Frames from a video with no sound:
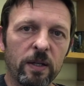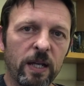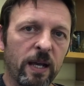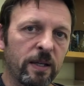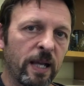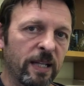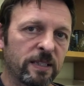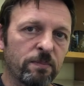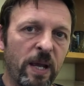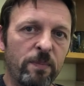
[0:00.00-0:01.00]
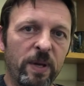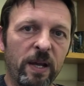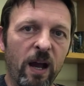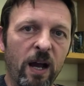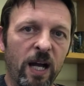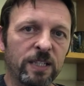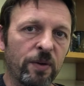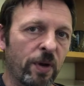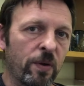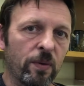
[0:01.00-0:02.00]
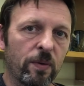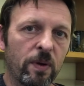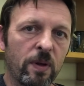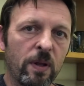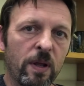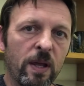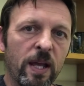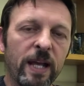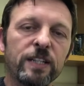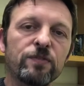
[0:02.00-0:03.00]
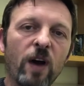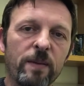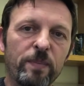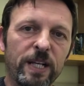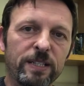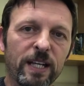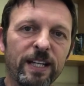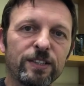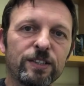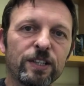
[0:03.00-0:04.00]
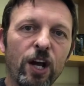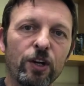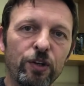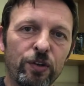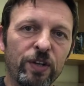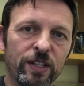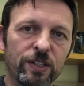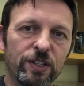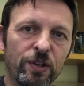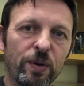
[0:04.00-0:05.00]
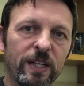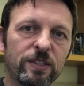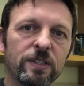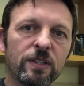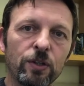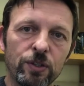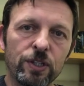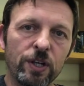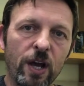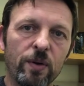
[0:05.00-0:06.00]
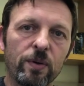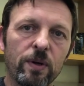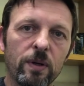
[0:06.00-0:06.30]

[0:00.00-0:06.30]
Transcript: Yes, maybe. I don't know." "It's fine, Peter. It's a good thing to do. It's good to know.